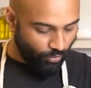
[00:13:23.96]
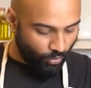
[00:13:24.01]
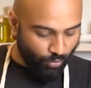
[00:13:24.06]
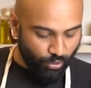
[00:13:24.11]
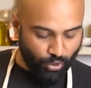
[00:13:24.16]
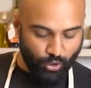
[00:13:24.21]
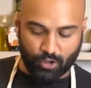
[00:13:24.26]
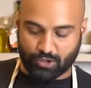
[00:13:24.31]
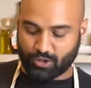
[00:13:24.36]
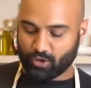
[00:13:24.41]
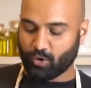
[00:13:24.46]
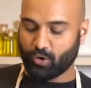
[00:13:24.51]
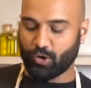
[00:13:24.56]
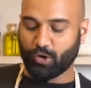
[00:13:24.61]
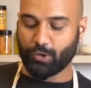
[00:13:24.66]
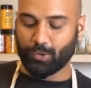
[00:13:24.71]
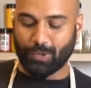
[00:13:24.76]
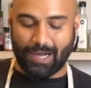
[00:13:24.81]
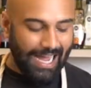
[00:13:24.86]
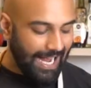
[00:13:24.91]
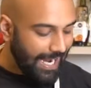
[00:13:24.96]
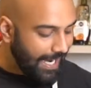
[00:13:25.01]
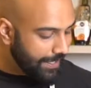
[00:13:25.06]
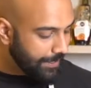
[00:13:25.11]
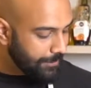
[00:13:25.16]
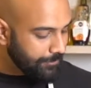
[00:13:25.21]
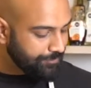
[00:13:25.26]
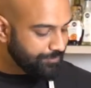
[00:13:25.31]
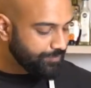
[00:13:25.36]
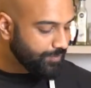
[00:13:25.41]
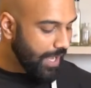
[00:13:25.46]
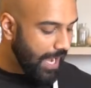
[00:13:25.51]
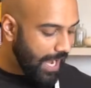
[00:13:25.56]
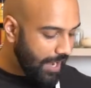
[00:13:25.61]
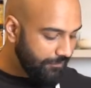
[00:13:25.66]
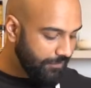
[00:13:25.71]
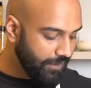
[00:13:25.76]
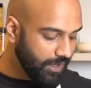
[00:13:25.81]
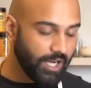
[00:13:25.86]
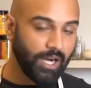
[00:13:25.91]
We're also going to add
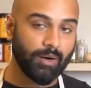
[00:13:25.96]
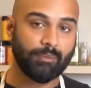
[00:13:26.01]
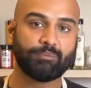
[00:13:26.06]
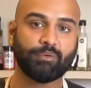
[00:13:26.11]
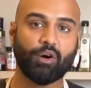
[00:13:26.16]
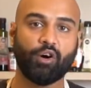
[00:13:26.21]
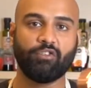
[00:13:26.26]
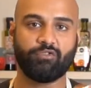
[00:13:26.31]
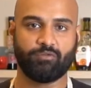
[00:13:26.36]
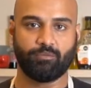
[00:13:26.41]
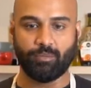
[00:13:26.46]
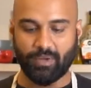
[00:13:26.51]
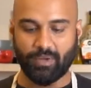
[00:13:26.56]
half a cup of